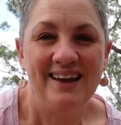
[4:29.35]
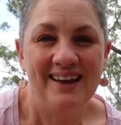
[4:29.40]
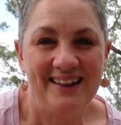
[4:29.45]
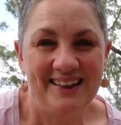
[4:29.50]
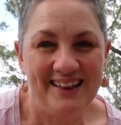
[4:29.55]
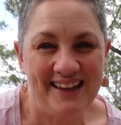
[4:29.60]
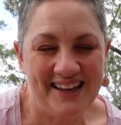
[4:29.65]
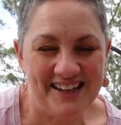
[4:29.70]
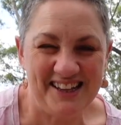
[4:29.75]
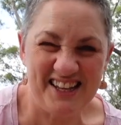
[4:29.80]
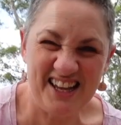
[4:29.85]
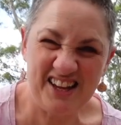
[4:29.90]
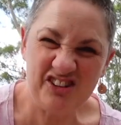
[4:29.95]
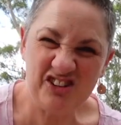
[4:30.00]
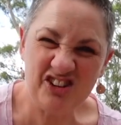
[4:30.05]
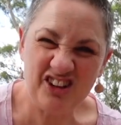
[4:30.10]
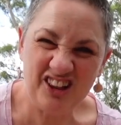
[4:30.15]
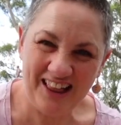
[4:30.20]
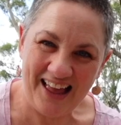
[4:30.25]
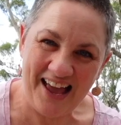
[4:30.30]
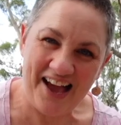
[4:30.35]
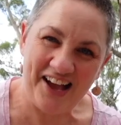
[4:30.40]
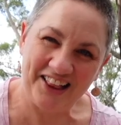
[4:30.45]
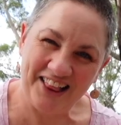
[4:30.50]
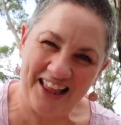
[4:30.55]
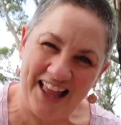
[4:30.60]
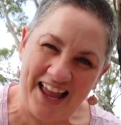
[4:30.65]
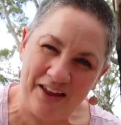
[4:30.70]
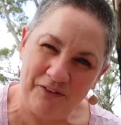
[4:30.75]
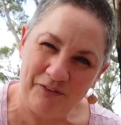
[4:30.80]
The initial
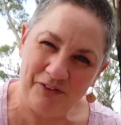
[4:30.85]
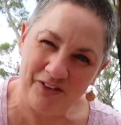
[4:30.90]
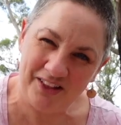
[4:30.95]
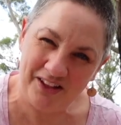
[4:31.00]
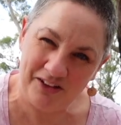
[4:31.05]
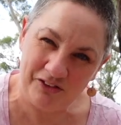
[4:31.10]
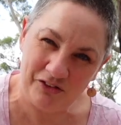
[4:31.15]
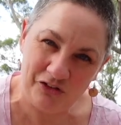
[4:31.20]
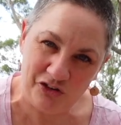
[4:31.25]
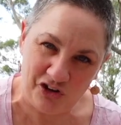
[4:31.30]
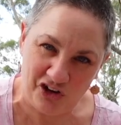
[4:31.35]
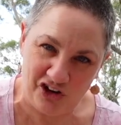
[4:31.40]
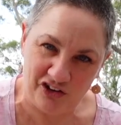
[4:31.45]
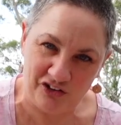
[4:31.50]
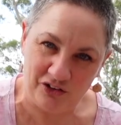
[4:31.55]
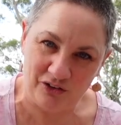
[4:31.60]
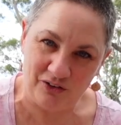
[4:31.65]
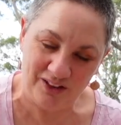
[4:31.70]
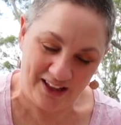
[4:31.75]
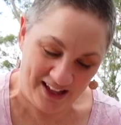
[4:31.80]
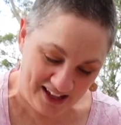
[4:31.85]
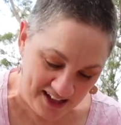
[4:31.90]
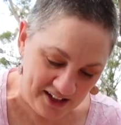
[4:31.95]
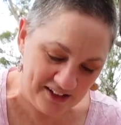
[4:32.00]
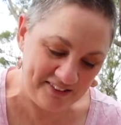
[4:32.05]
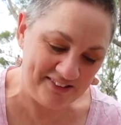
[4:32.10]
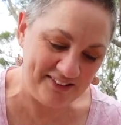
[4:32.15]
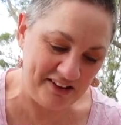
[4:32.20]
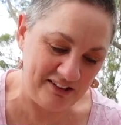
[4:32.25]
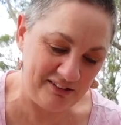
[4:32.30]
outlay for this journal
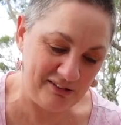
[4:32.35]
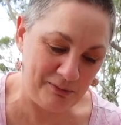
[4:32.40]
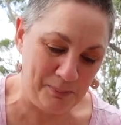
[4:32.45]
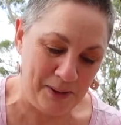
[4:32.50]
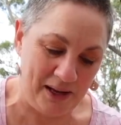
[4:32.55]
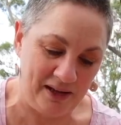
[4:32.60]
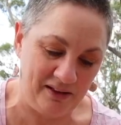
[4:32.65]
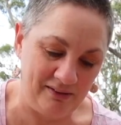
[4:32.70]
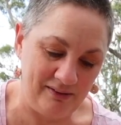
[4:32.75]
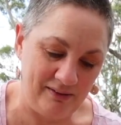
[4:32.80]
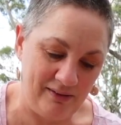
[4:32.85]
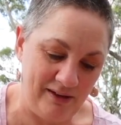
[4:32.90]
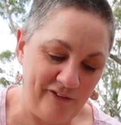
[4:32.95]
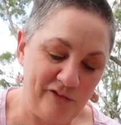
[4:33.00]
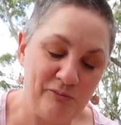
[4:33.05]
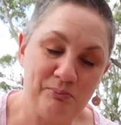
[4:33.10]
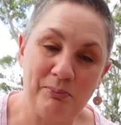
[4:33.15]
is expensive,